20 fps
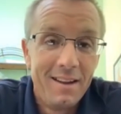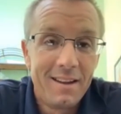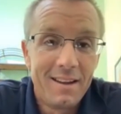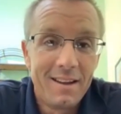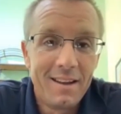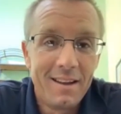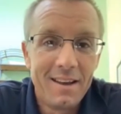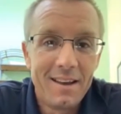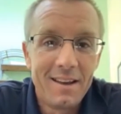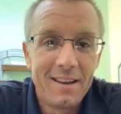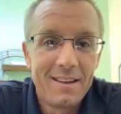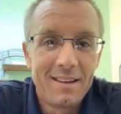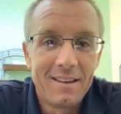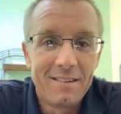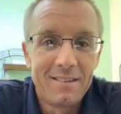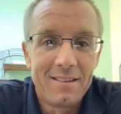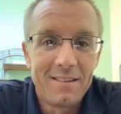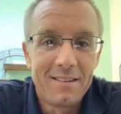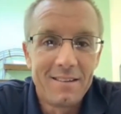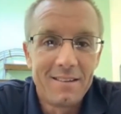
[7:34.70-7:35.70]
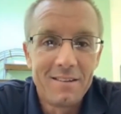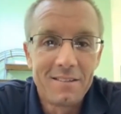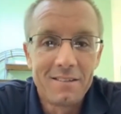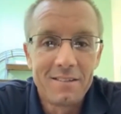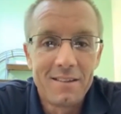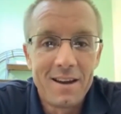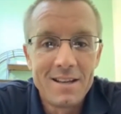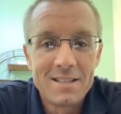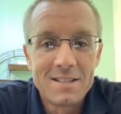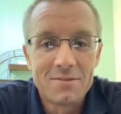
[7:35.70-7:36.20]
uh, along
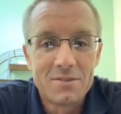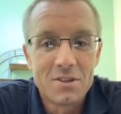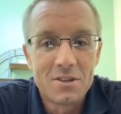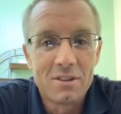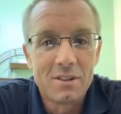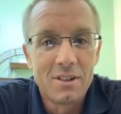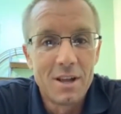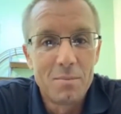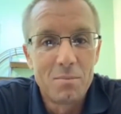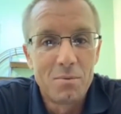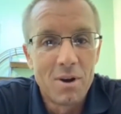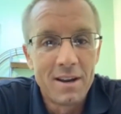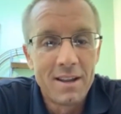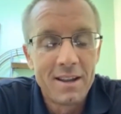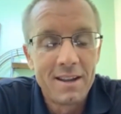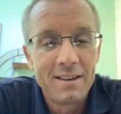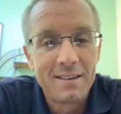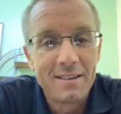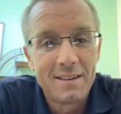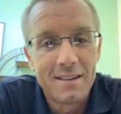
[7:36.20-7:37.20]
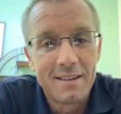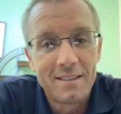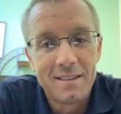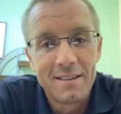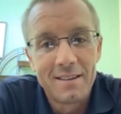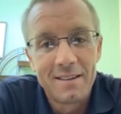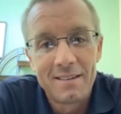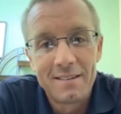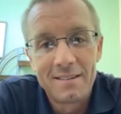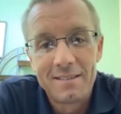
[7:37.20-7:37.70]
the lines of just club running. And
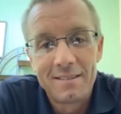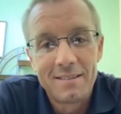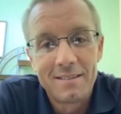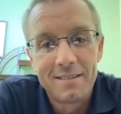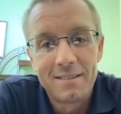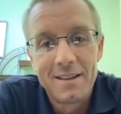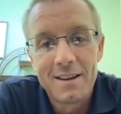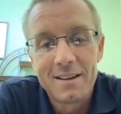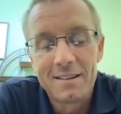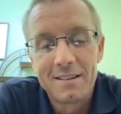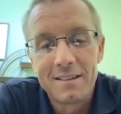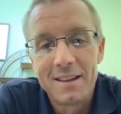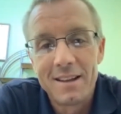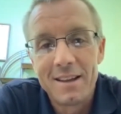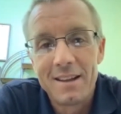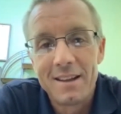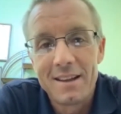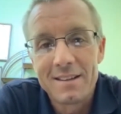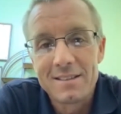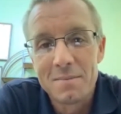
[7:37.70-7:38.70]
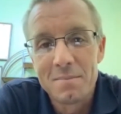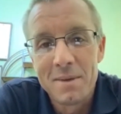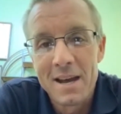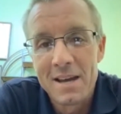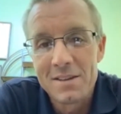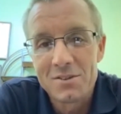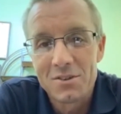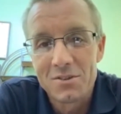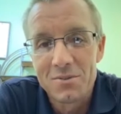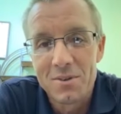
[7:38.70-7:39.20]
then luckily, as a
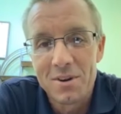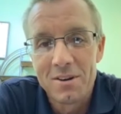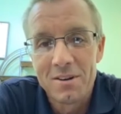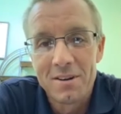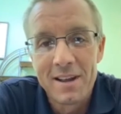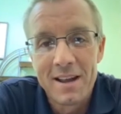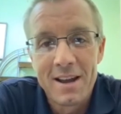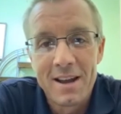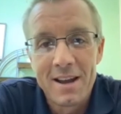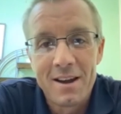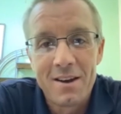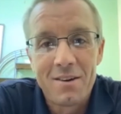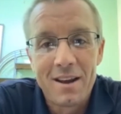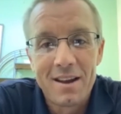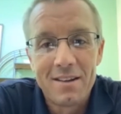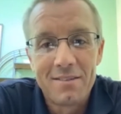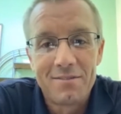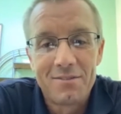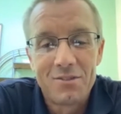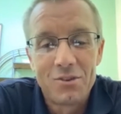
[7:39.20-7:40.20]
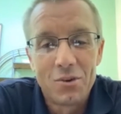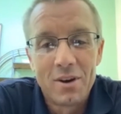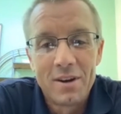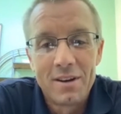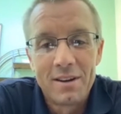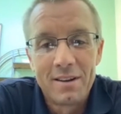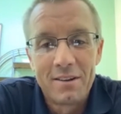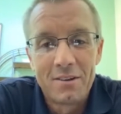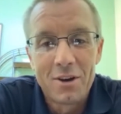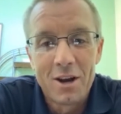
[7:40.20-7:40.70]
master's runner now, I've
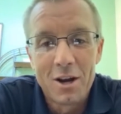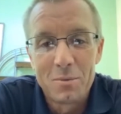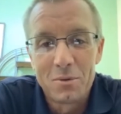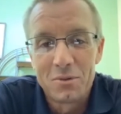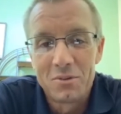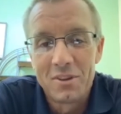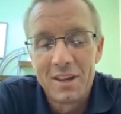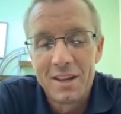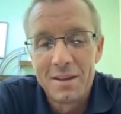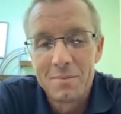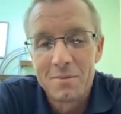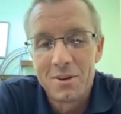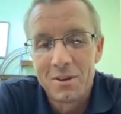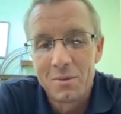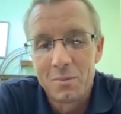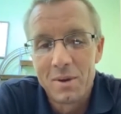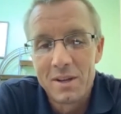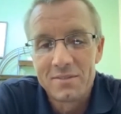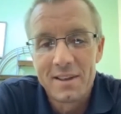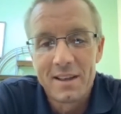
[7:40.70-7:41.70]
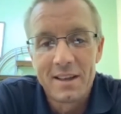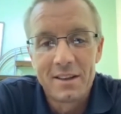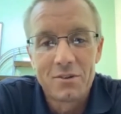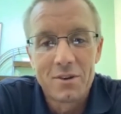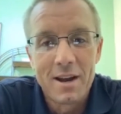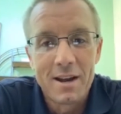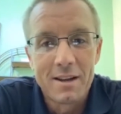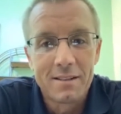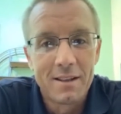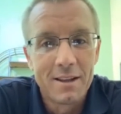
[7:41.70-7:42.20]
joined an incredible team called West Valley
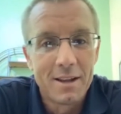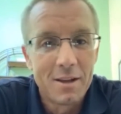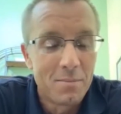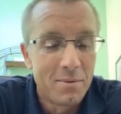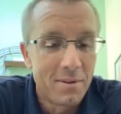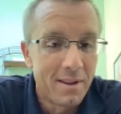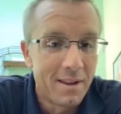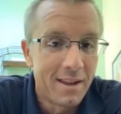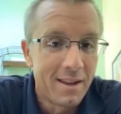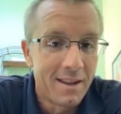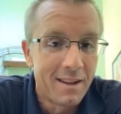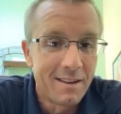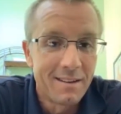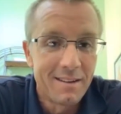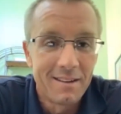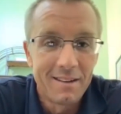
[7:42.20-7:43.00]
Track Club. And